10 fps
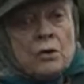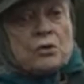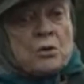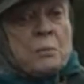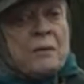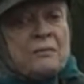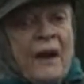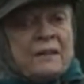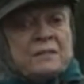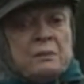You should be
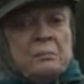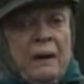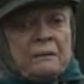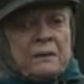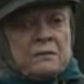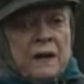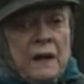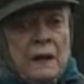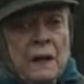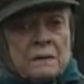fighting back the
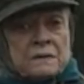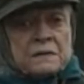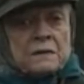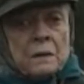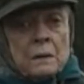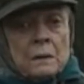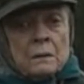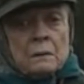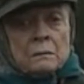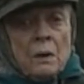tears,
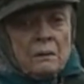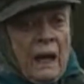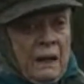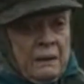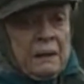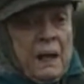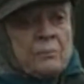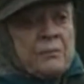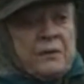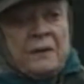not eyeing
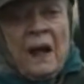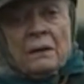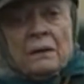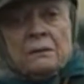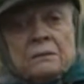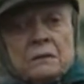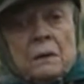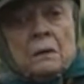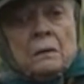up the talent.